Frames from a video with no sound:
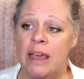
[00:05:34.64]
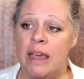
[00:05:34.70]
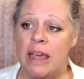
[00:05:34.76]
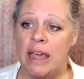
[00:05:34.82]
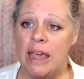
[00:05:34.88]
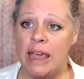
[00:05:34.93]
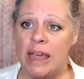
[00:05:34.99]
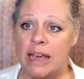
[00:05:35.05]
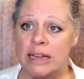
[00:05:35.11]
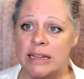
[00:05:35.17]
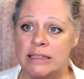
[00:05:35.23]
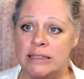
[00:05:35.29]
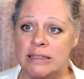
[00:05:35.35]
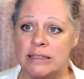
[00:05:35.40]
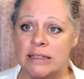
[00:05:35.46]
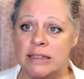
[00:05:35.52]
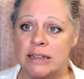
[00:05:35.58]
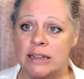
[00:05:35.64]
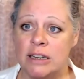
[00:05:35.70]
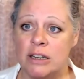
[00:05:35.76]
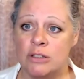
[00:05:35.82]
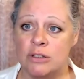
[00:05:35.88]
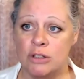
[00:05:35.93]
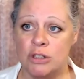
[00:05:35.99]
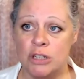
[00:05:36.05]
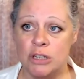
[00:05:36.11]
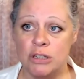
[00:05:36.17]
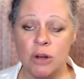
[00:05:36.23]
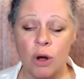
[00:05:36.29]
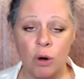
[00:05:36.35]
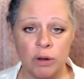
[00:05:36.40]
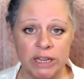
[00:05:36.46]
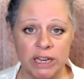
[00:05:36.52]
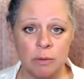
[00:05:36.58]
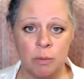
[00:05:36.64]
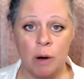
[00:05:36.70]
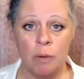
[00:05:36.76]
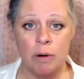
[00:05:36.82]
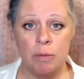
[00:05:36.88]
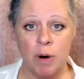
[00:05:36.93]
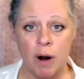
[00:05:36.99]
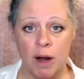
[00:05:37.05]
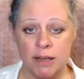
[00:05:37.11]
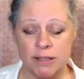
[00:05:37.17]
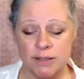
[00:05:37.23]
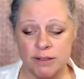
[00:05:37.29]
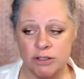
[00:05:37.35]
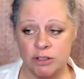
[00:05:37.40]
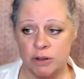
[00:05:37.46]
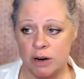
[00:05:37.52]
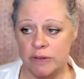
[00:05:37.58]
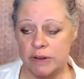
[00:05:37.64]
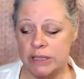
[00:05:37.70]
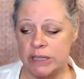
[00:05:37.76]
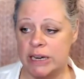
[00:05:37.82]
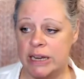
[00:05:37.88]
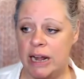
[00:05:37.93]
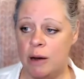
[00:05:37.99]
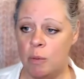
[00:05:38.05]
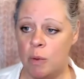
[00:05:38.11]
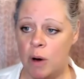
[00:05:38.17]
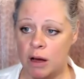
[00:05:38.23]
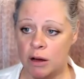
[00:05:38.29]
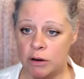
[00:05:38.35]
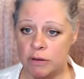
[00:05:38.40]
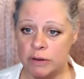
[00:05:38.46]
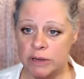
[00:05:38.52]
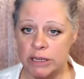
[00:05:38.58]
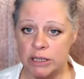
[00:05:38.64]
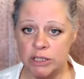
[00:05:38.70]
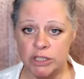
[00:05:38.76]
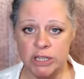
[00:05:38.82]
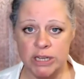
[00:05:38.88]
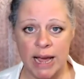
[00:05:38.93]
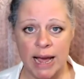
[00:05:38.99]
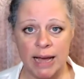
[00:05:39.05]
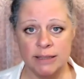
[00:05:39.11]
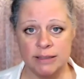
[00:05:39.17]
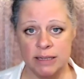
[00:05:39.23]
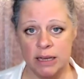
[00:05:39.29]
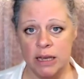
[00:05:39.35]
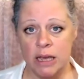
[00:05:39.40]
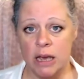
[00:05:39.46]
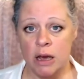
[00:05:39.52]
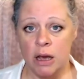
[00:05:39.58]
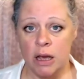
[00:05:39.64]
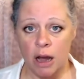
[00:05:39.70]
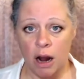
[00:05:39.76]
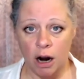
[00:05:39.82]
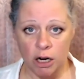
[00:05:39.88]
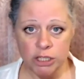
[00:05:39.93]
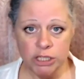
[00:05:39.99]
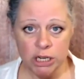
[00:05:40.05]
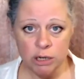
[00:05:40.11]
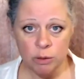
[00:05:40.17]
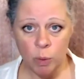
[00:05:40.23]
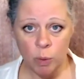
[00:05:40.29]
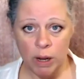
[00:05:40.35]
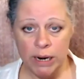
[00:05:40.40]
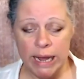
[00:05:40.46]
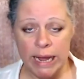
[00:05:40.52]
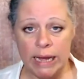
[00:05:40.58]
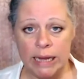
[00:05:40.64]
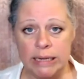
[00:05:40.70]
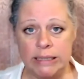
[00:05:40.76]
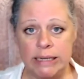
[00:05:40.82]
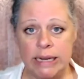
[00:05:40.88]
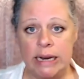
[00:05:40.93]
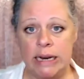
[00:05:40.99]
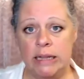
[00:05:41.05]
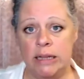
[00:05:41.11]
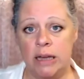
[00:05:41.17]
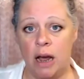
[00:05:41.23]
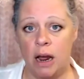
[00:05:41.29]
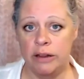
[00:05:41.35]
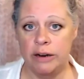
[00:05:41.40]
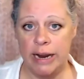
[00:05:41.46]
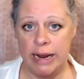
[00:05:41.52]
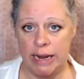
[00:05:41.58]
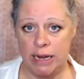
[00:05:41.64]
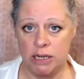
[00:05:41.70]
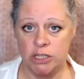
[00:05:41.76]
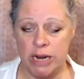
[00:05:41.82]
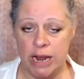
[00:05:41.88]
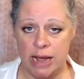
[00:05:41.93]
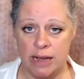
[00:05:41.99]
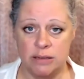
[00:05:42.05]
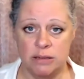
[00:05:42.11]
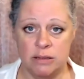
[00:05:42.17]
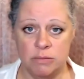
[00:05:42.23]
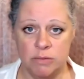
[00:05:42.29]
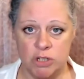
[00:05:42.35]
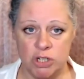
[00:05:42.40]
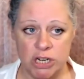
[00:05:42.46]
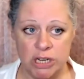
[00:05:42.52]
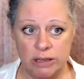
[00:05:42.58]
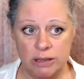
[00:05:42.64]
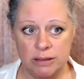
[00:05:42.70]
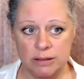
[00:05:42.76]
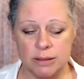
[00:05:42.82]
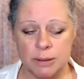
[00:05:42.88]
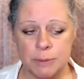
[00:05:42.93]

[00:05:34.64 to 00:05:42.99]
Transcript: And so she's holding him while we process through everything. And I walk over there and she has Archie in one hand, and in the other hand, she has some cheese.